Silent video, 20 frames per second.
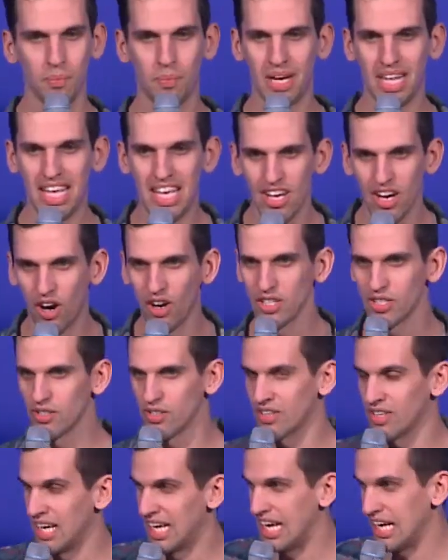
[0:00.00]
but he
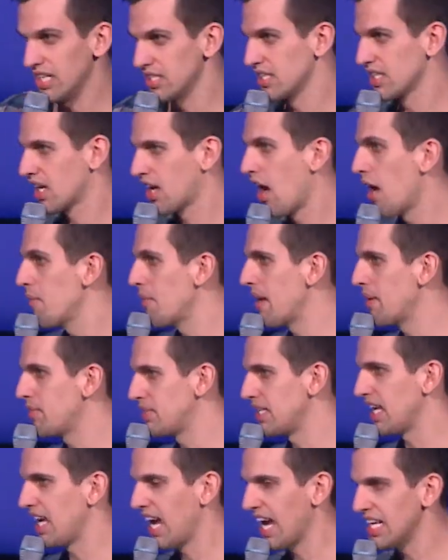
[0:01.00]
also, he doesn't come
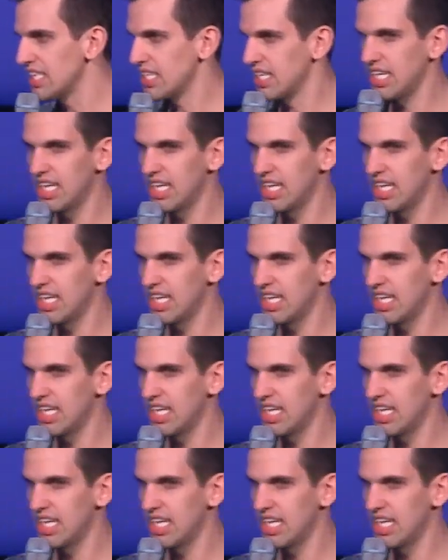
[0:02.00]
empty-handed.